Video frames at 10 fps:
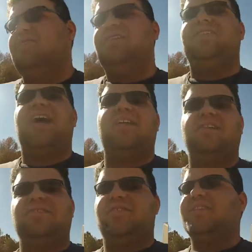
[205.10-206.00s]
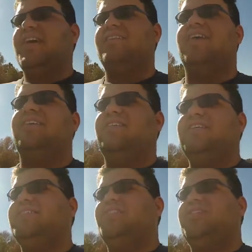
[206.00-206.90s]
he's the guy to go to. He's
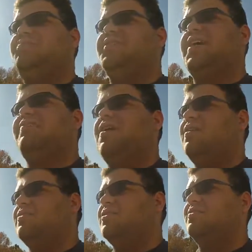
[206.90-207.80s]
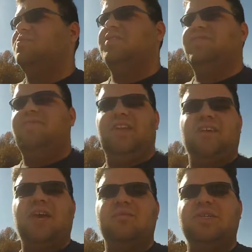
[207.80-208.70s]
the cheapest out of all the video
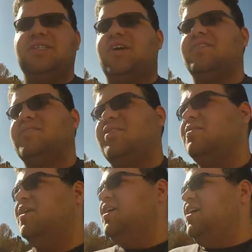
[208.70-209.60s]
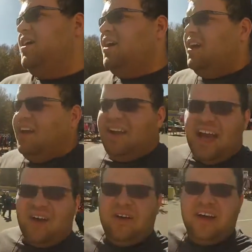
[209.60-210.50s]
game resellers. So
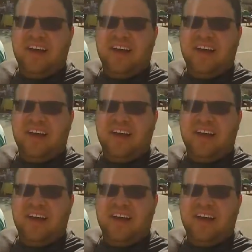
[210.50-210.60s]
now